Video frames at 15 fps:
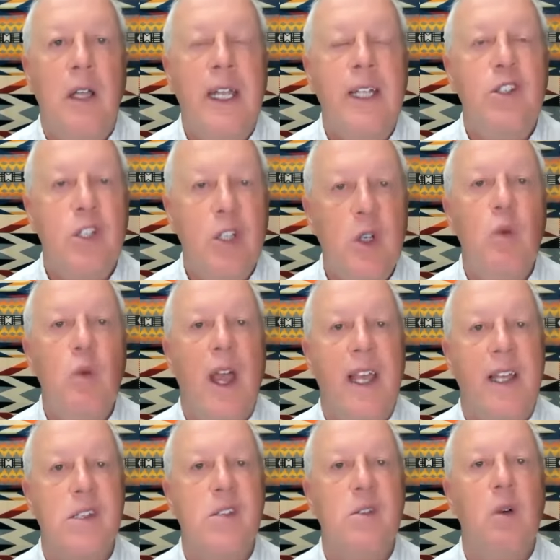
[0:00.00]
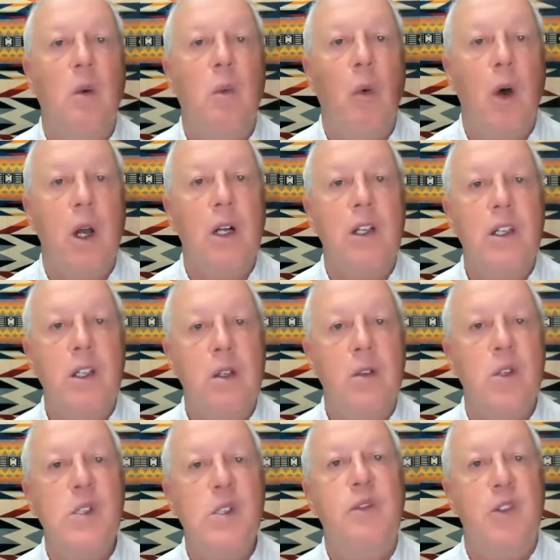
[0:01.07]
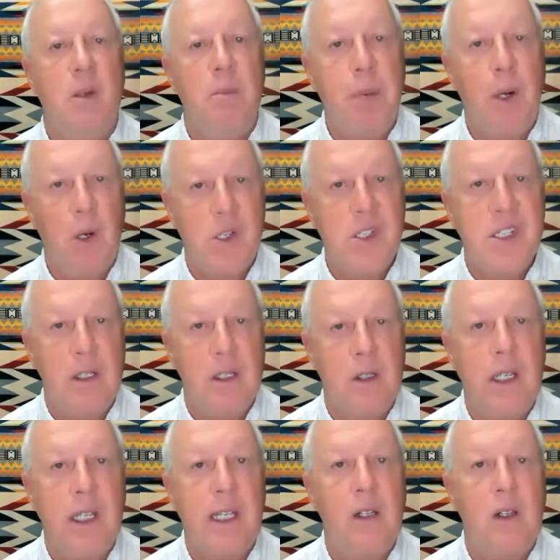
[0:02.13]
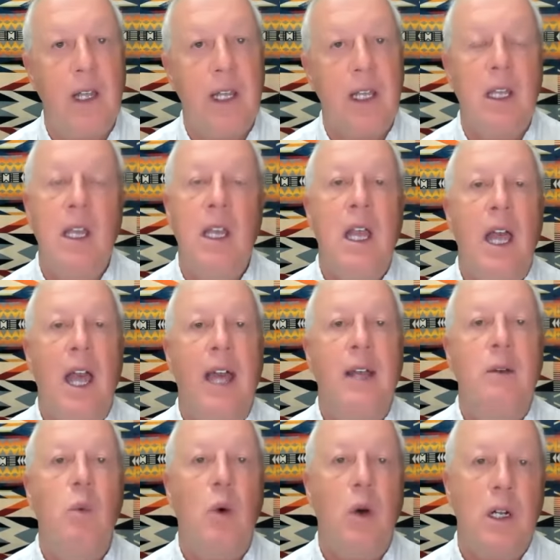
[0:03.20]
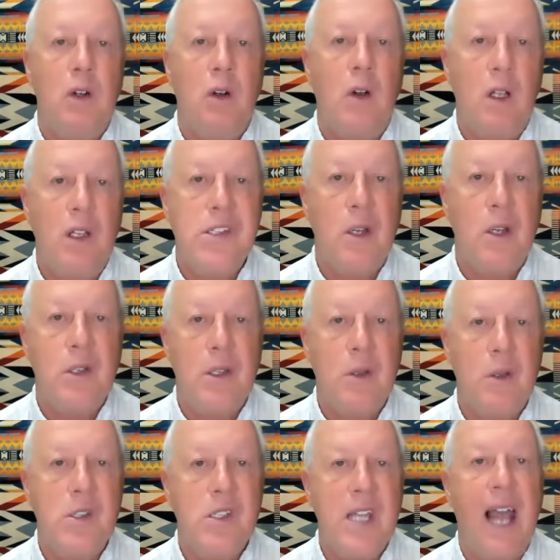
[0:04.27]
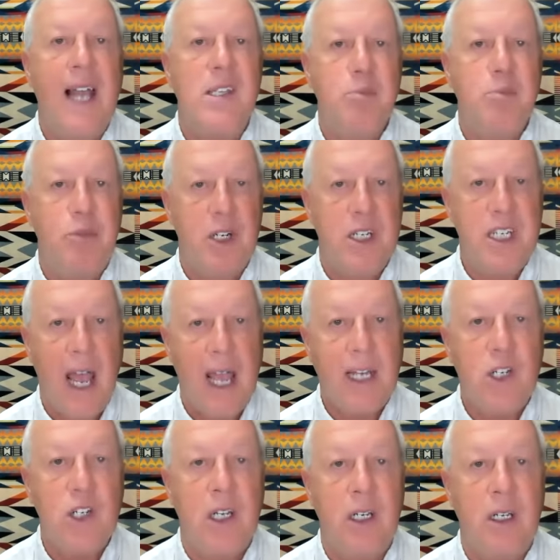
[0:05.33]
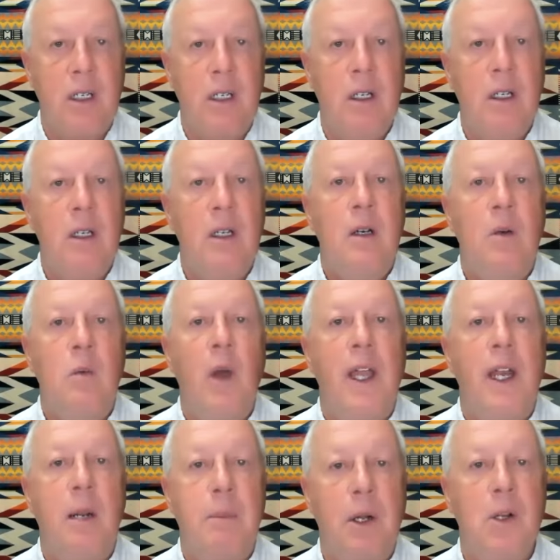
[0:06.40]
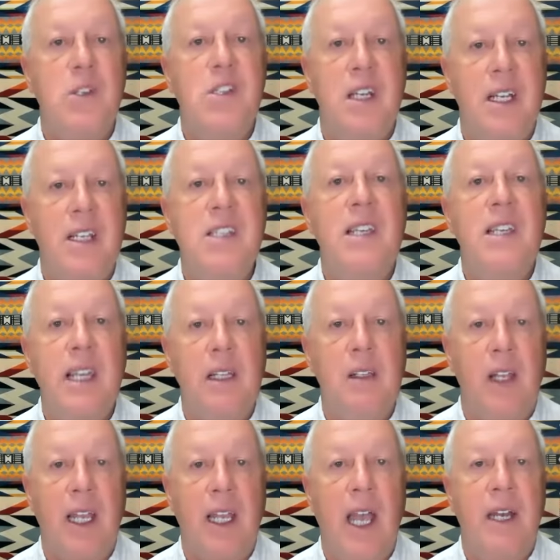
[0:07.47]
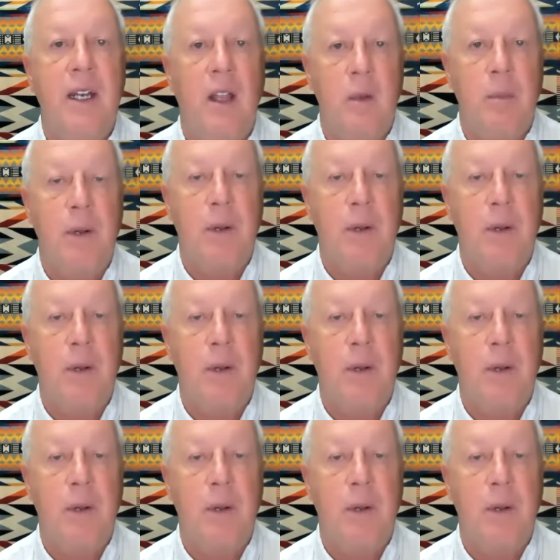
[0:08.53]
in two ways: water used for personal healing and water also used as protection when a person is healing another